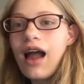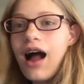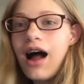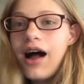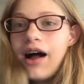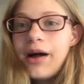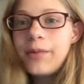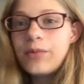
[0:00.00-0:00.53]

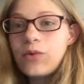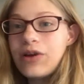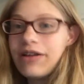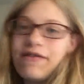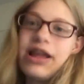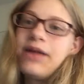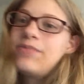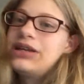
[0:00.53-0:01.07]
um, we
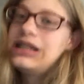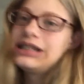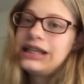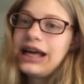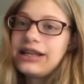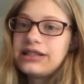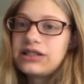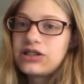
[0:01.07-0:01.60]
have AP
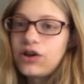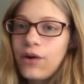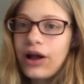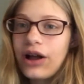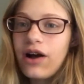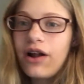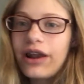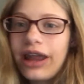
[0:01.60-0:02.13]
tests
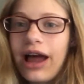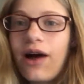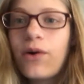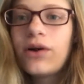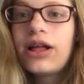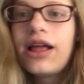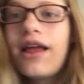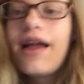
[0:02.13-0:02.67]
going on
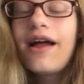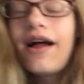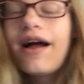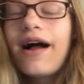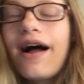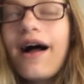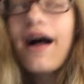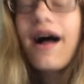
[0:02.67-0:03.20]
now.
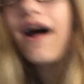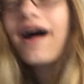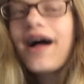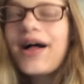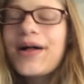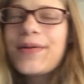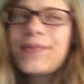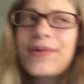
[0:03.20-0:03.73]

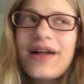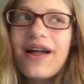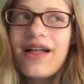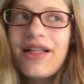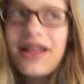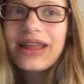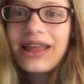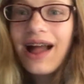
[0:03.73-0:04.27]
Um,
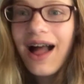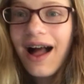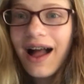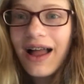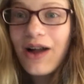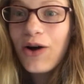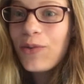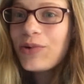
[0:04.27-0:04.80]
yeah,
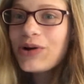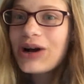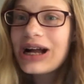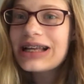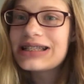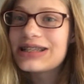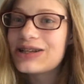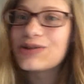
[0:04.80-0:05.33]
I hope you
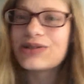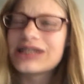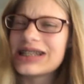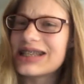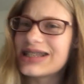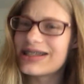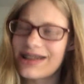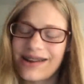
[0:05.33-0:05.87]
guys use
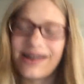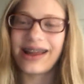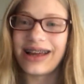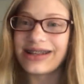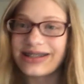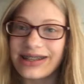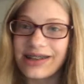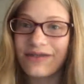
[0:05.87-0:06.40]
this
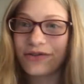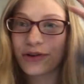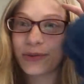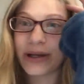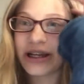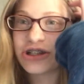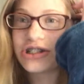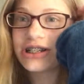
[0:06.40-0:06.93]
nice
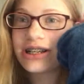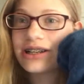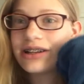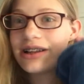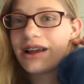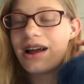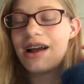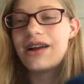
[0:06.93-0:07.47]

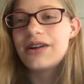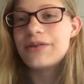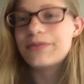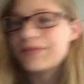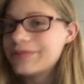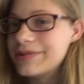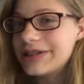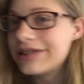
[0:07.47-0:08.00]
information
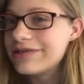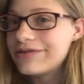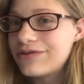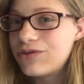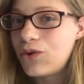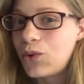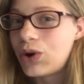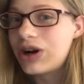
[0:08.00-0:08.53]
um,
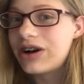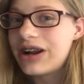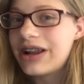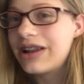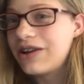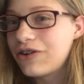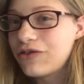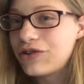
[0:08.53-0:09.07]
for
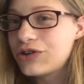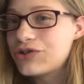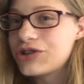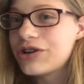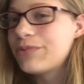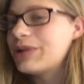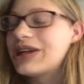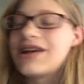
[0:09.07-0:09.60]
in your
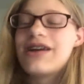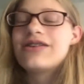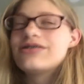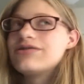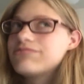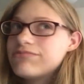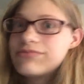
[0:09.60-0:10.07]
future because,